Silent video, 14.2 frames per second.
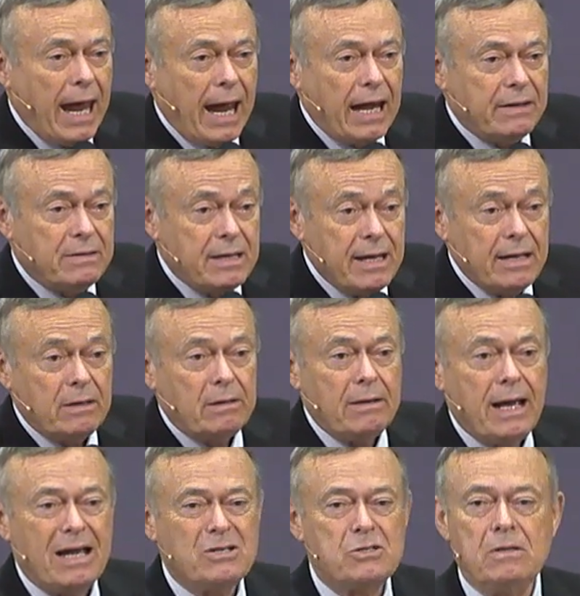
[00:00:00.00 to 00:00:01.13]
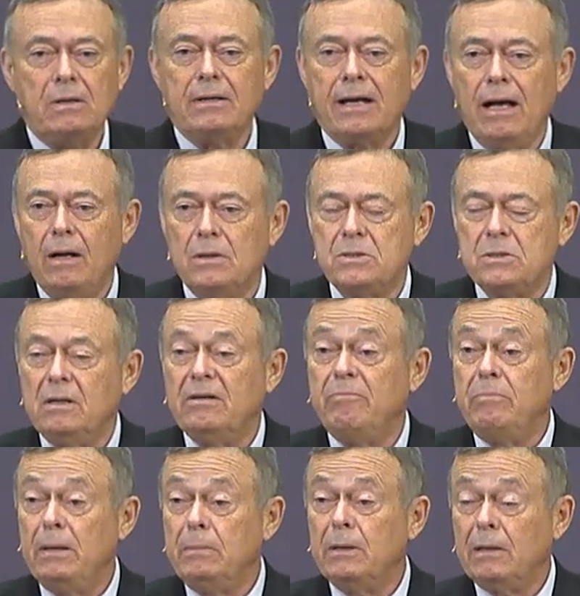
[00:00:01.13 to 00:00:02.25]
at the International Council of
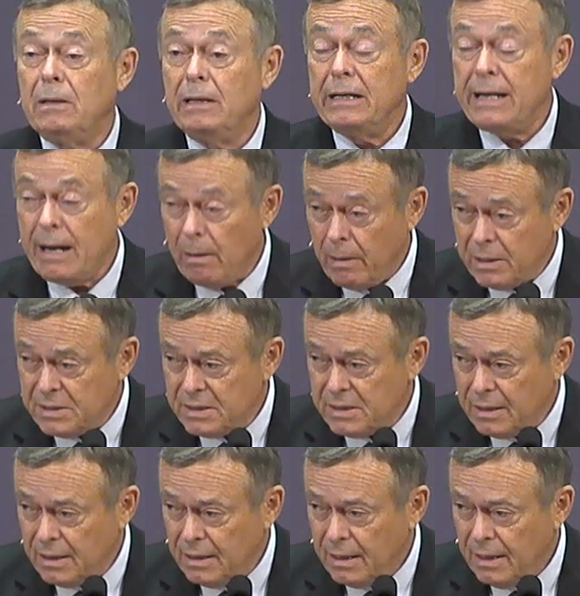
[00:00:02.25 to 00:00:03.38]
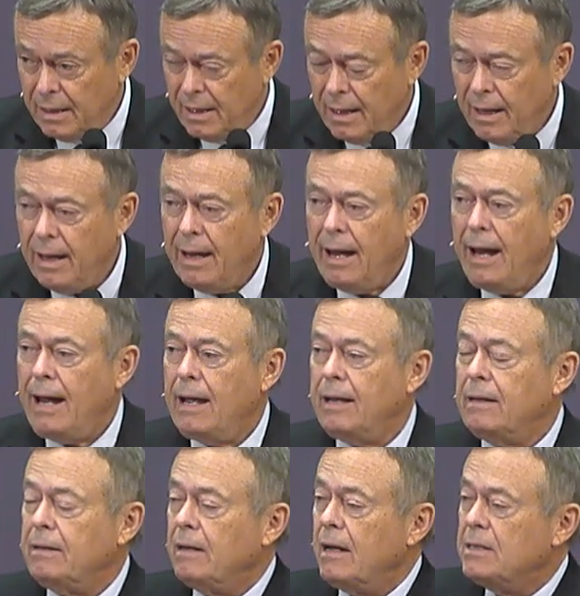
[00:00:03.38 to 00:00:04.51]
Biblical Inerrancy.
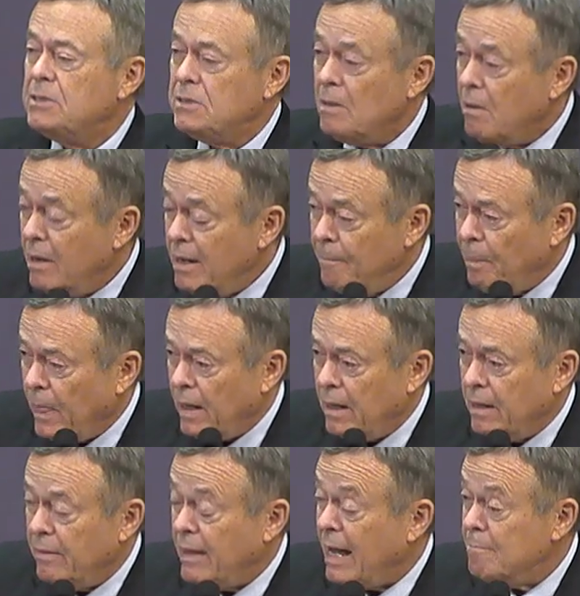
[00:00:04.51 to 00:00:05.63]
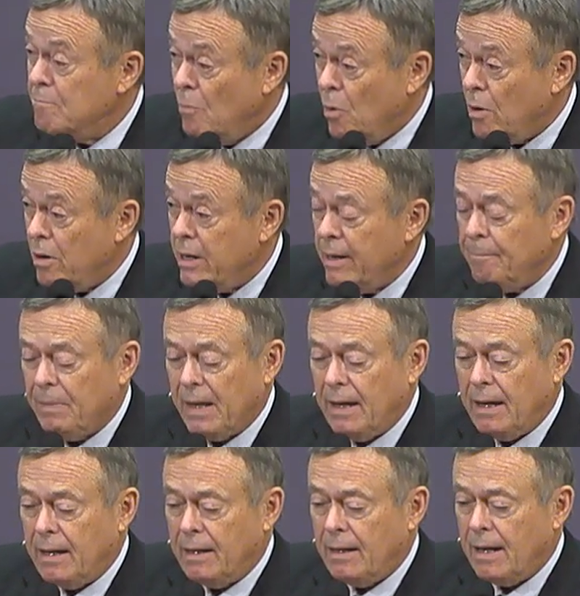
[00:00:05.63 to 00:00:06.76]
And I saw him uh, that morning,
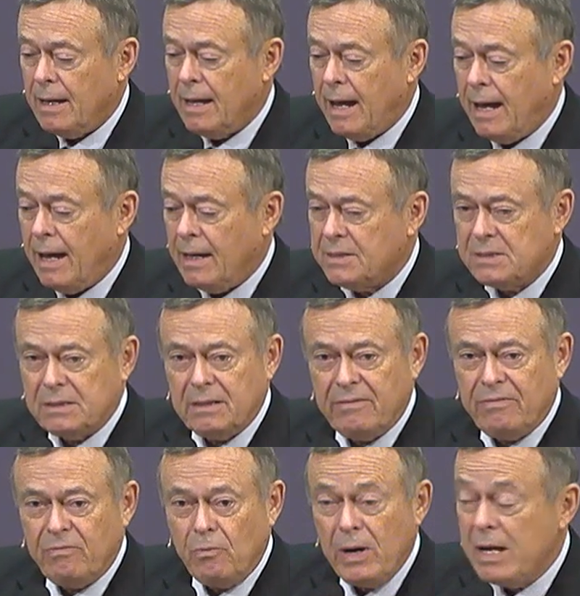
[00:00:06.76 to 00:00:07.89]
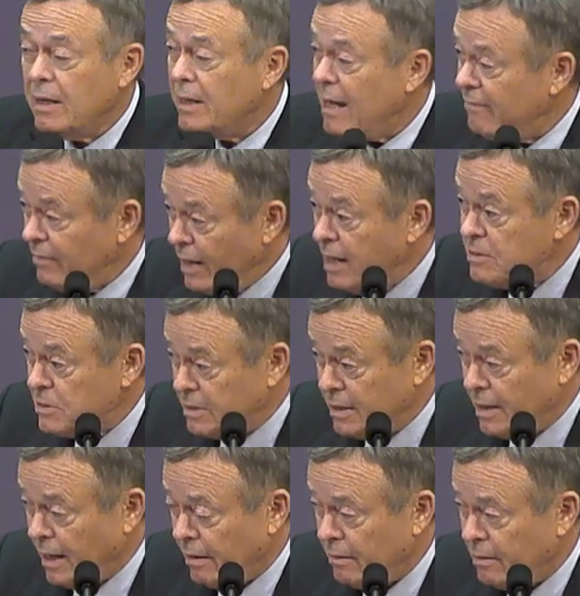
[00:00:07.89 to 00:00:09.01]
and I asked if we could have lunch
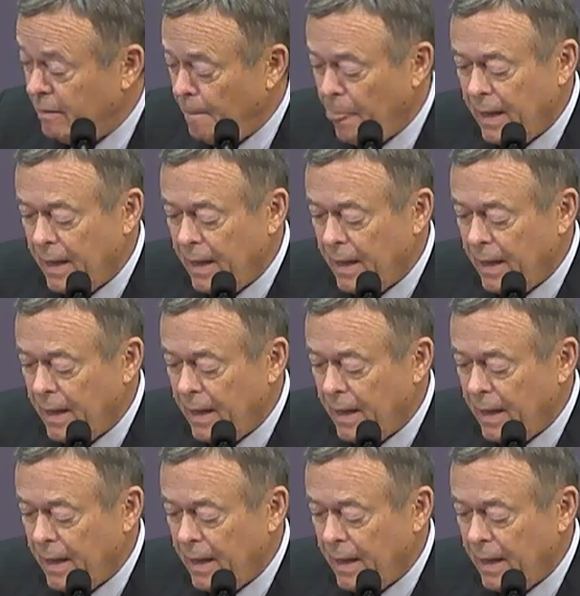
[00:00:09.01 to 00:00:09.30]
together.